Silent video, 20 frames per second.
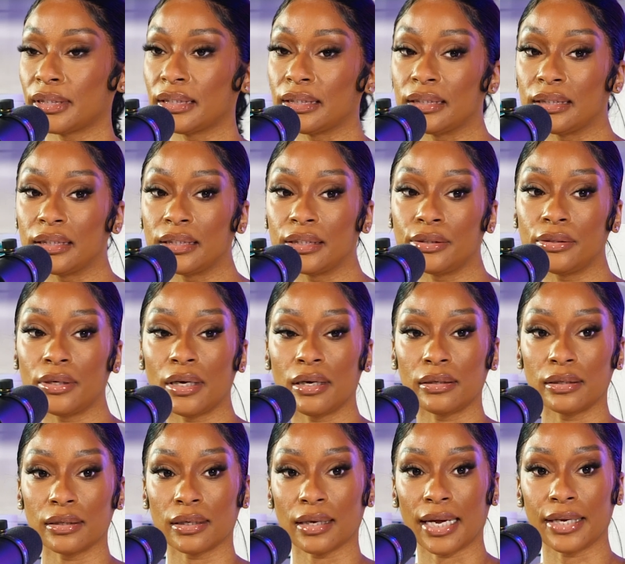good. You don't
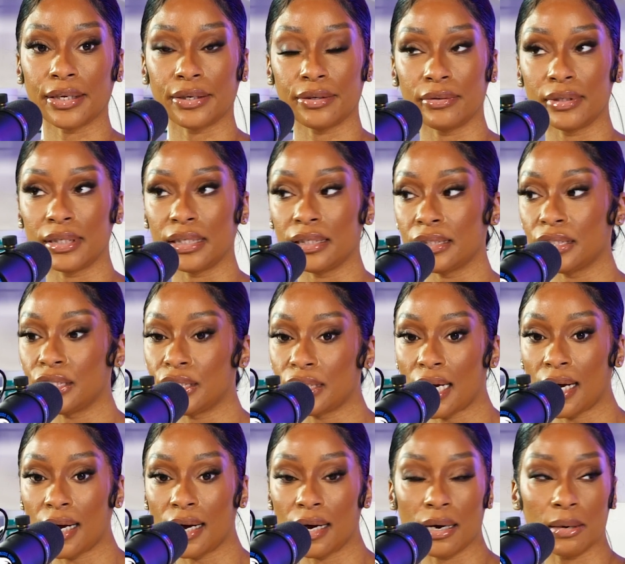look like you need a
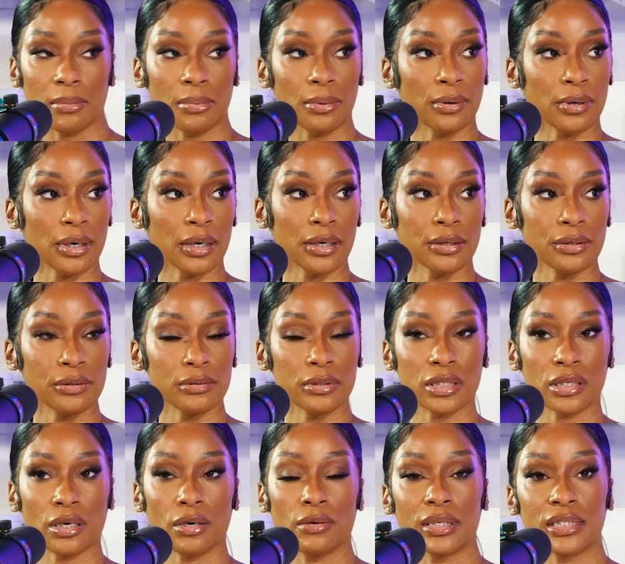job, or you
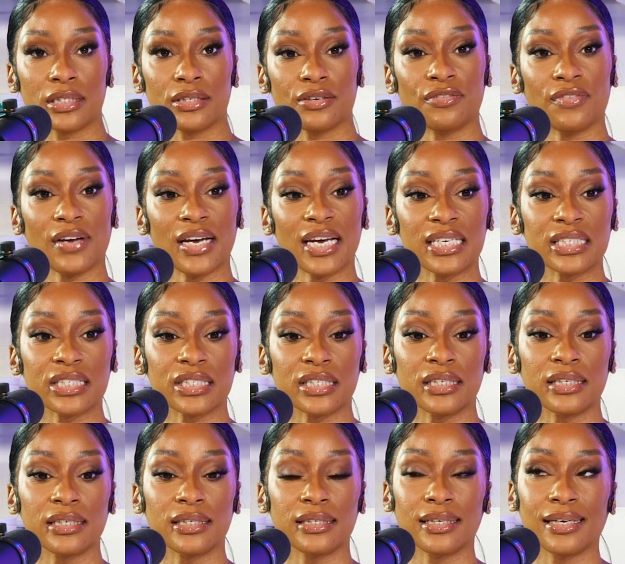so into
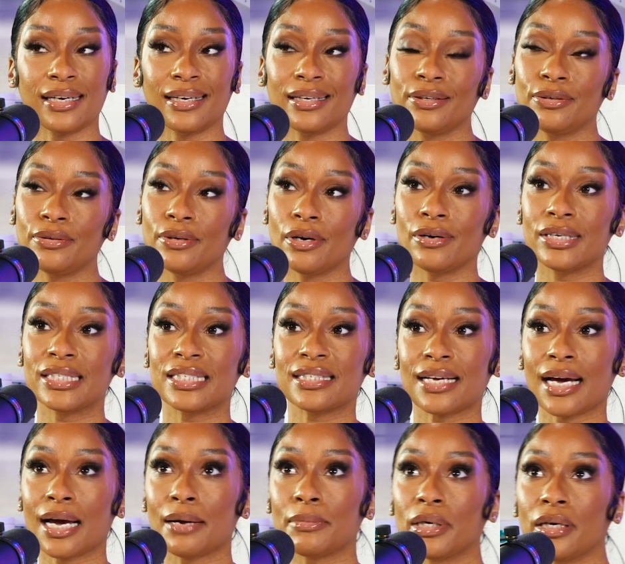fashion. And, it's
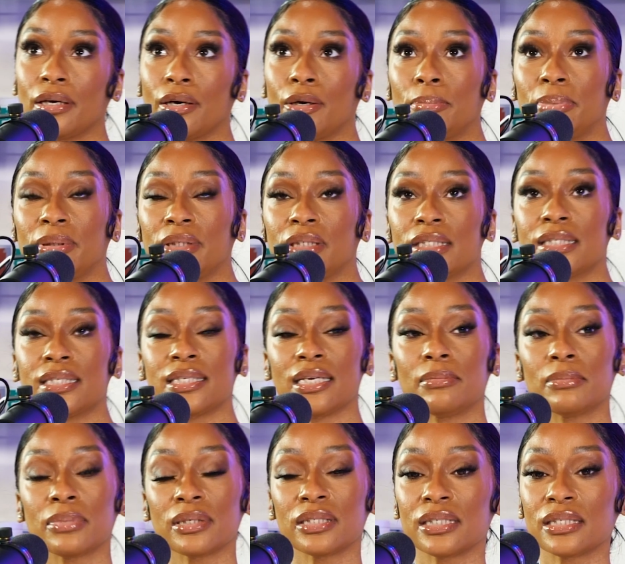time to go put the
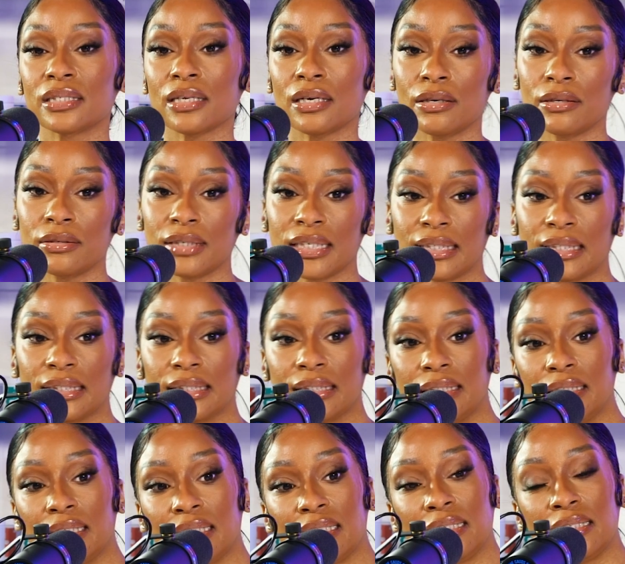Timberlands on and the
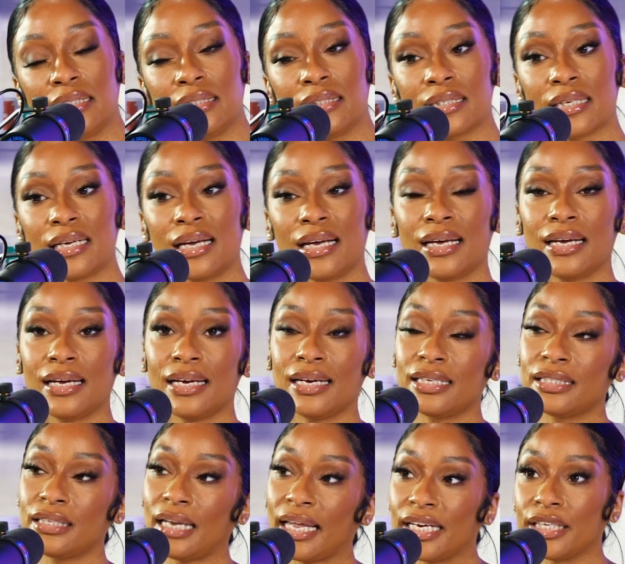hoodies
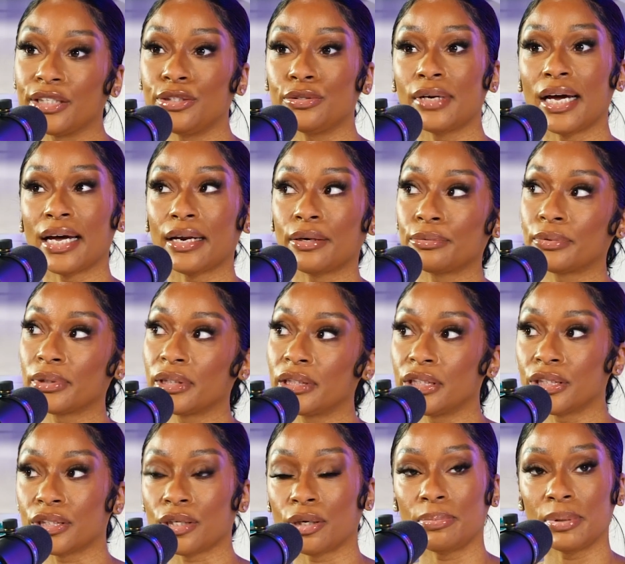And like, you got to really
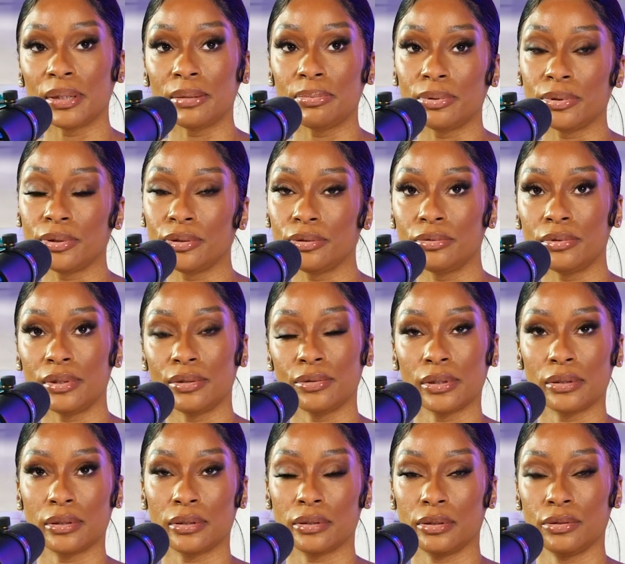show people you
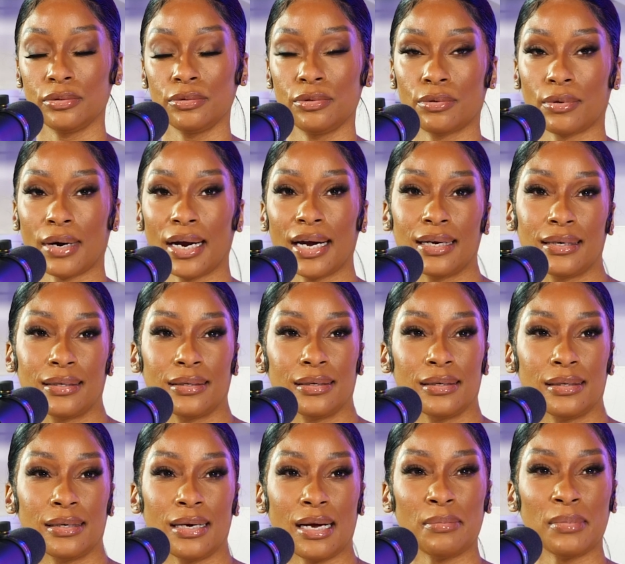
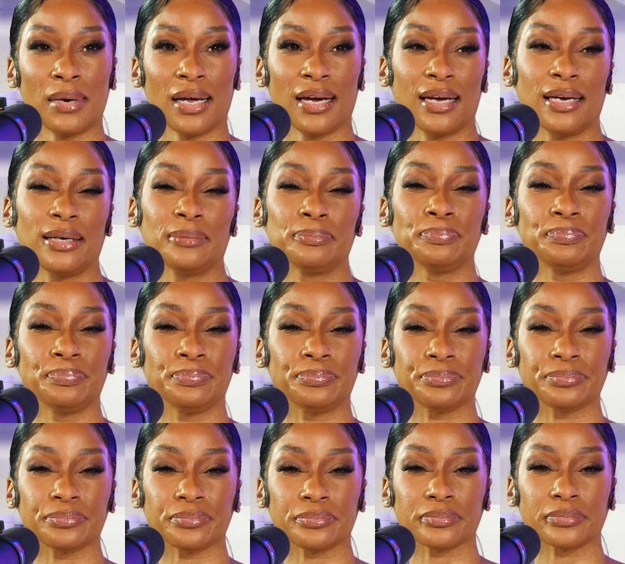grinding. And I'm like,
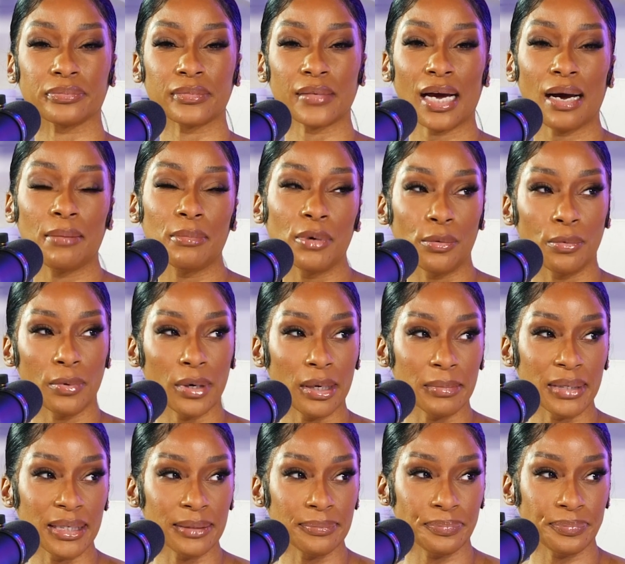I'm a
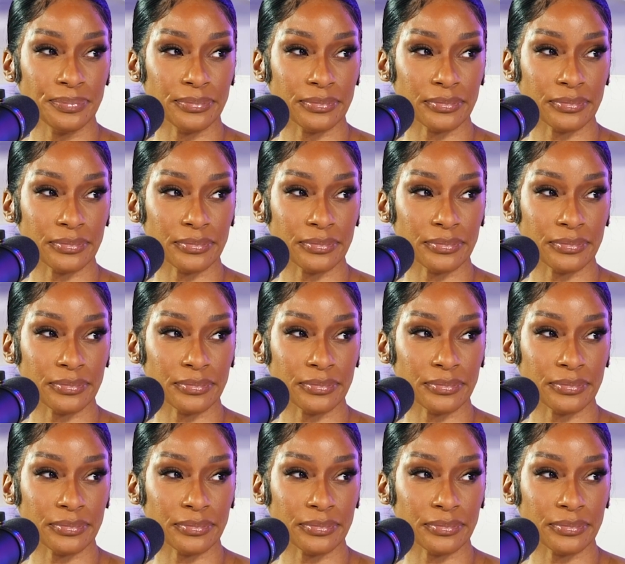woman.